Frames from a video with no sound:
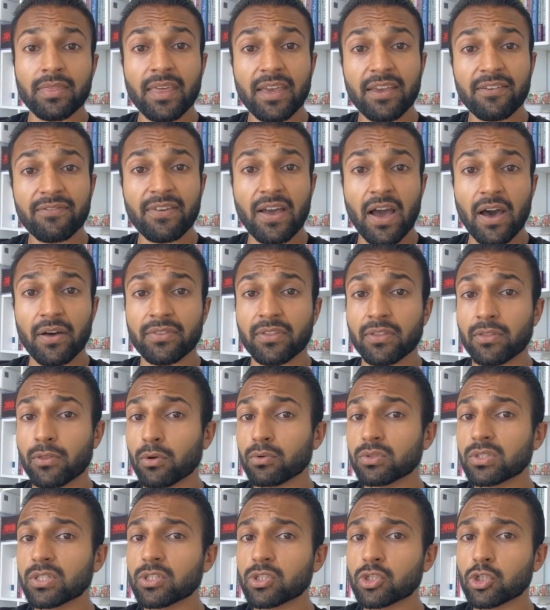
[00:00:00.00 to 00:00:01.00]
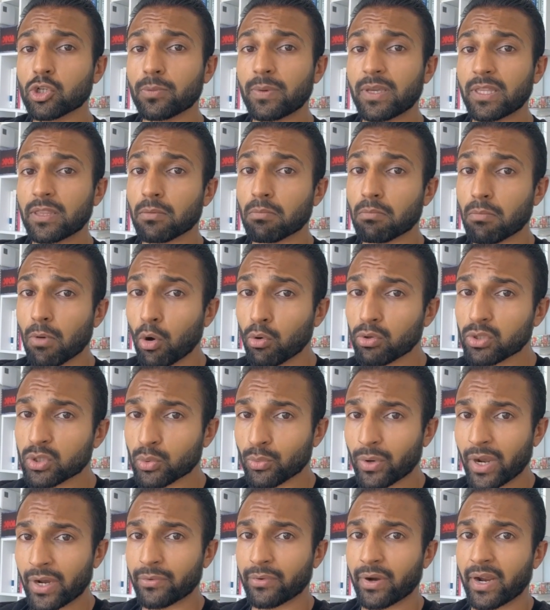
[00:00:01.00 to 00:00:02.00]
They found that those consuming the
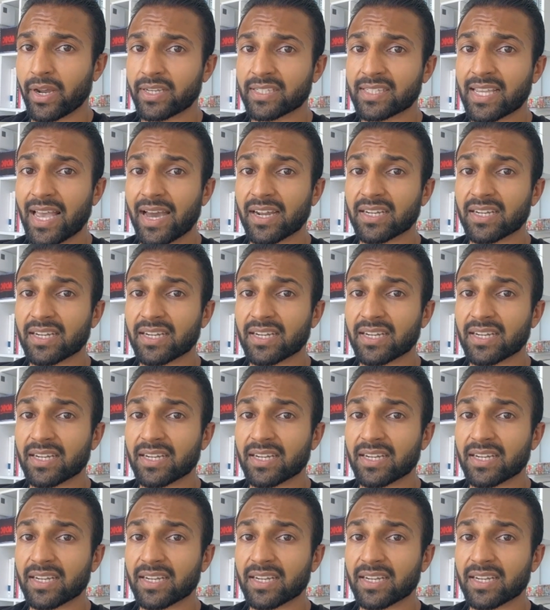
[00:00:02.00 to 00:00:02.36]
most white rice